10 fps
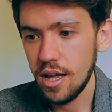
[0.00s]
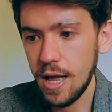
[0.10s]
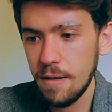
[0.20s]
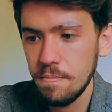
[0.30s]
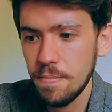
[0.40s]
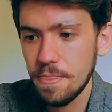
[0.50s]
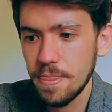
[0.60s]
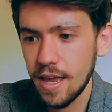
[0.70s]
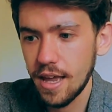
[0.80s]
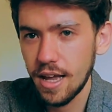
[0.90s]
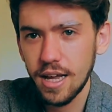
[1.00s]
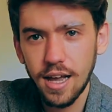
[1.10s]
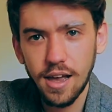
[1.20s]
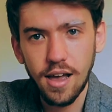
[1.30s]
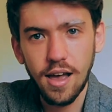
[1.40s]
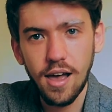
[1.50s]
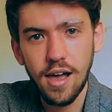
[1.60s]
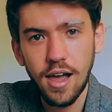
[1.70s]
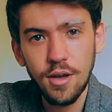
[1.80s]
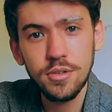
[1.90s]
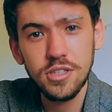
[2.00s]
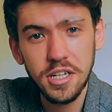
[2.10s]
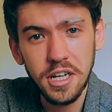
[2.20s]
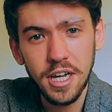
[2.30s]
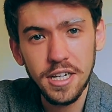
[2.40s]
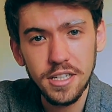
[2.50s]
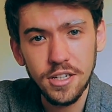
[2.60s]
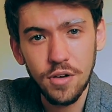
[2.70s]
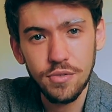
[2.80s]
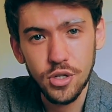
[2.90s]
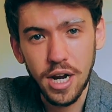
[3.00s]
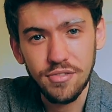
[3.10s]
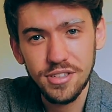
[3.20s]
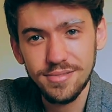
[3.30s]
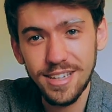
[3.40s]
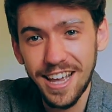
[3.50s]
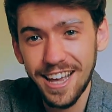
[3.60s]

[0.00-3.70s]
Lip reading: I was denied an overdraft